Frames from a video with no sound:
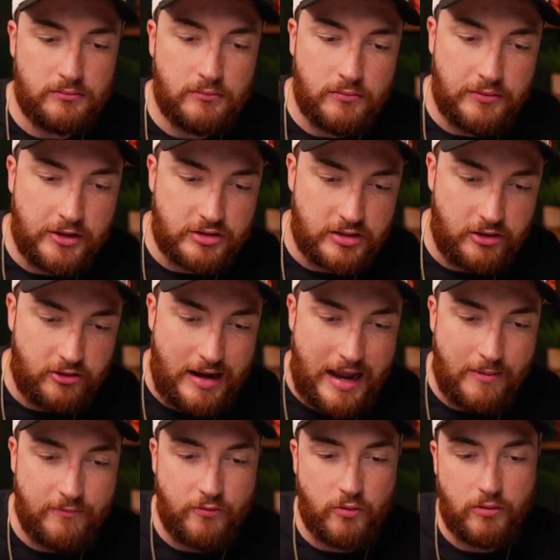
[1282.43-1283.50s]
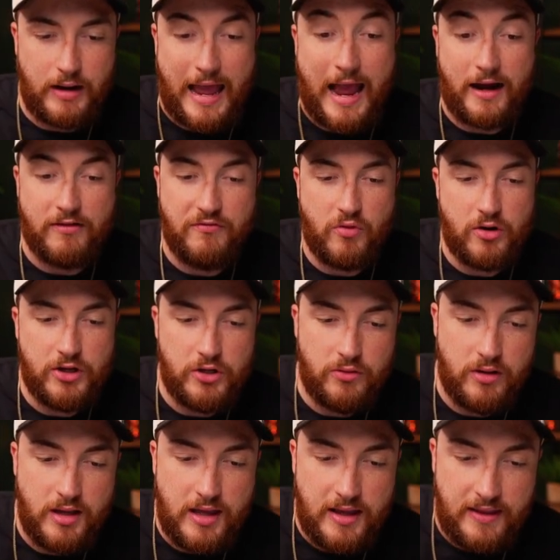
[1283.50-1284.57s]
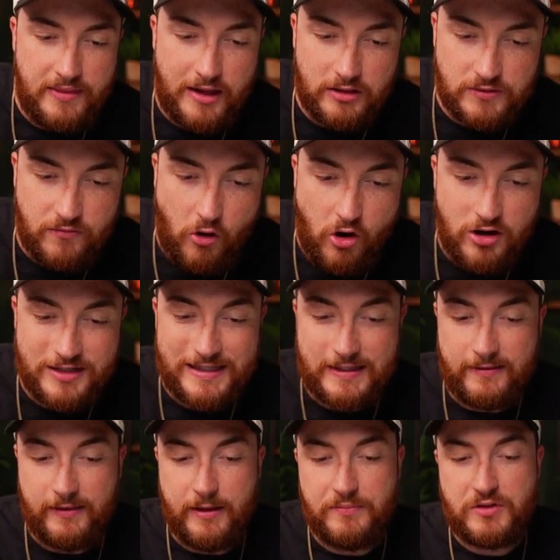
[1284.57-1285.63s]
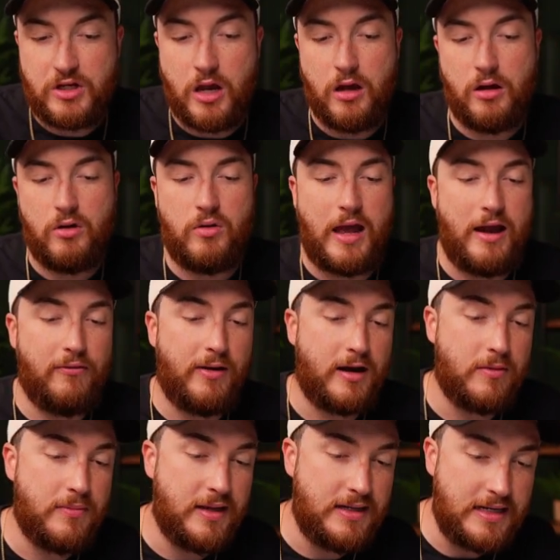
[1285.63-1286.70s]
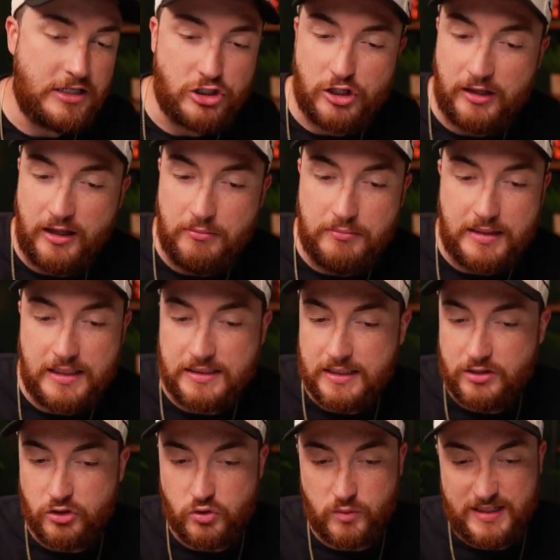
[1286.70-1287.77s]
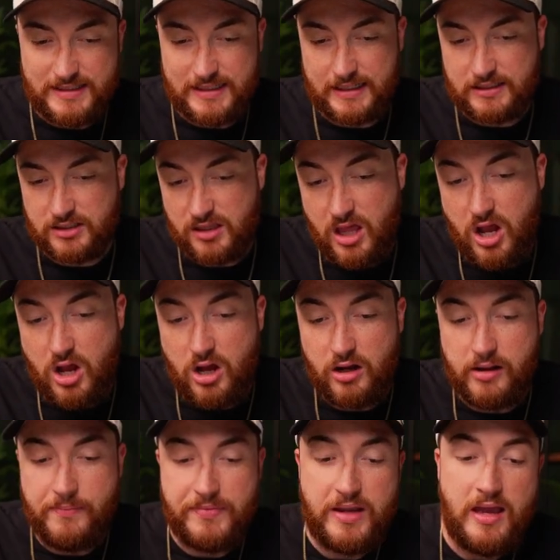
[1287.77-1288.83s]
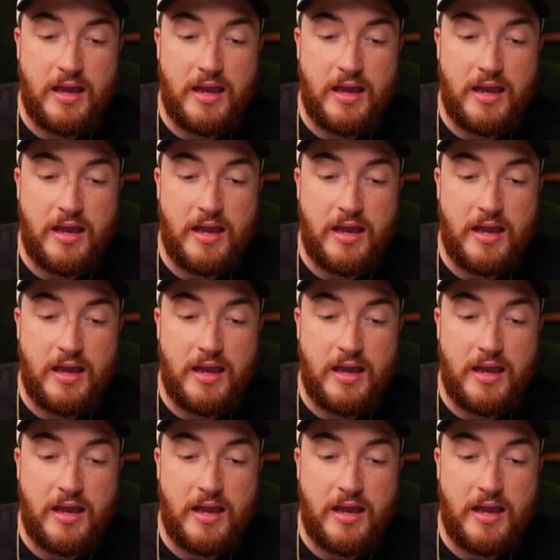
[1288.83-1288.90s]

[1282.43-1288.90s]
there's a little hack for you. Now, as far as the clips go, I recommend each clip being 10 to 20 seconds long.